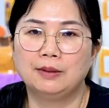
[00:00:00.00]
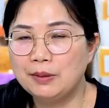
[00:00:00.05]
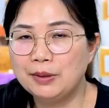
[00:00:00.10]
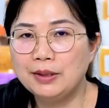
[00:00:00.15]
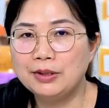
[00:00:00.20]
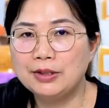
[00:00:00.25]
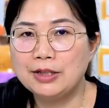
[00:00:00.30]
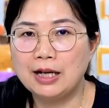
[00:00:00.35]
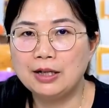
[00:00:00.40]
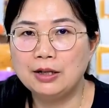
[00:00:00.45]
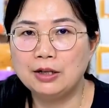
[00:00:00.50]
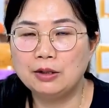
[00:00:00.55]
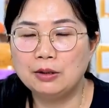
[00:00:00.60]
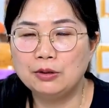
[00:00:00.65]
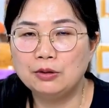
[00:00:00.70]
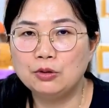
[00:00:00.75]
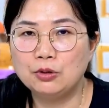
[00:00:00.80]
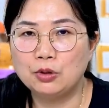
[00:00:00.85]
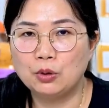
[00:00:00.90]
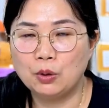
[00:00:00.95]
The
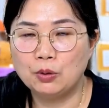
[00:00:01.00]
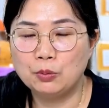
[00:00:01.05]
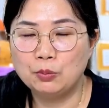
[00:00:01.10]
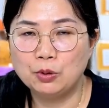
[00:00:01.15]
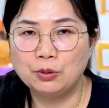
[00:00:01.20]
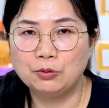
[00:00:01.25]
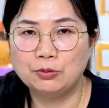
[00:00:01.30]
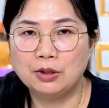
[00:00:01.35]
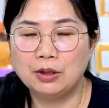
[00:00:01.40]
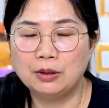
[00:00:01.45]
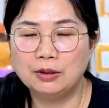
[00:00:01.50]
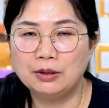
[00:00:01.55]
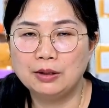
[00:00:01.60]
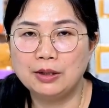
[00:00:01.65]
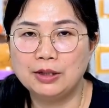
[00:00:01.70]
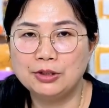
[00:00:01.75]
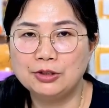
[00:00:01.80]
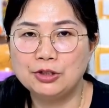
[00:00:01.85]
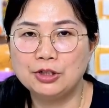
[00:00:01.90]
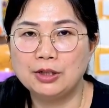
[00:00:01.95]
second
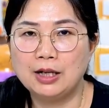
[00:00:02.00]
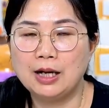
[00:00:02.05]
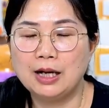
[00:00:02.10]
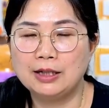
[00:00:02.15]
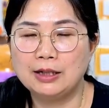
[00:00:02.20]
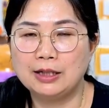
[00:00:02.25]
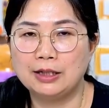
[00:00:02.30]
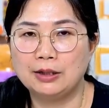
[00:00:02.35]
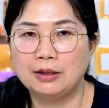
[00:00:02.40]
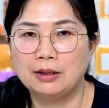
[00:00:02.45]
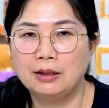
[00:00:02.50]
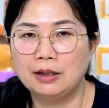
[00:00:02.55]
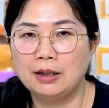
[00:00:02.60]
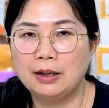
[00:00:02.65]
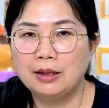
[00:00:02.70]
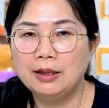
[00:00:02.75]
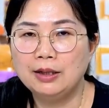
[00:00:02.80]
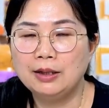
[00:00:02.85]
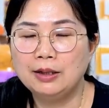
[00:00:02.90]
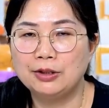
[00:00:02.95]
nonwoven interlining
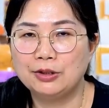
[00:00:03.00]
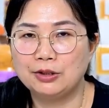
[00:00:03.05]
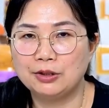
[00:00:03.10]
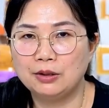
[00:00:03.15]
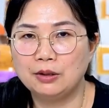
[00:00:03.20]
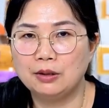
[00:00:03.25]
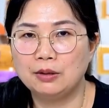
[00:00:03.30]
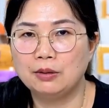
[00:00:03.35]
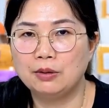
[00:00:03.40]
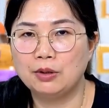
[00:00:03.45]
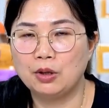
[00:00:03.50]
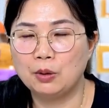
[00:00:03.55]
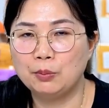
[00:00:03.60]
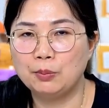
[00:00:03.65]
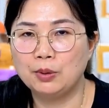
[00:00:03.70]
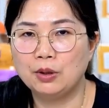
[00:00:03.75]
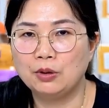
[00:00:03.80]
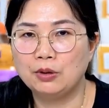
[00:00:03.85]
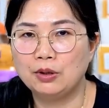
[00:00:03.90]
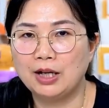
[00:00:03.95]
is
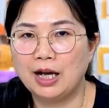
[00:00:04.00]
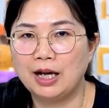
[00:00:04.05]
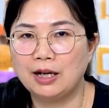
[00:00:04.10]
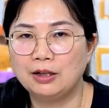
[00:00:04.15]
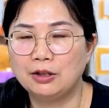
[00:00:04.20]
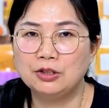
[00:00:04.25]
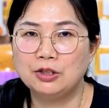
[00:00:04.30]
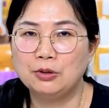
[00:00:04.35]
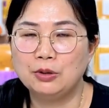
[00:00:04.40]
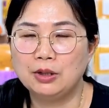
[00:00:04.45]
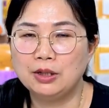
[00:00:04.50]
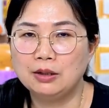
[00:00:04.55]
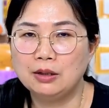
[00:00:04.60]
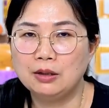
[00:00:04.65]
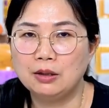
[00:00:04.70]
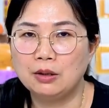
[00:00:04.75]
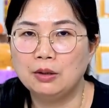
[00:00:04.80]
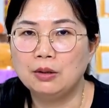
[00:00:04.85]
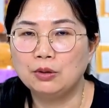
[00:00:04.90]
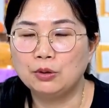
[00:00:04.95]
thermal calendering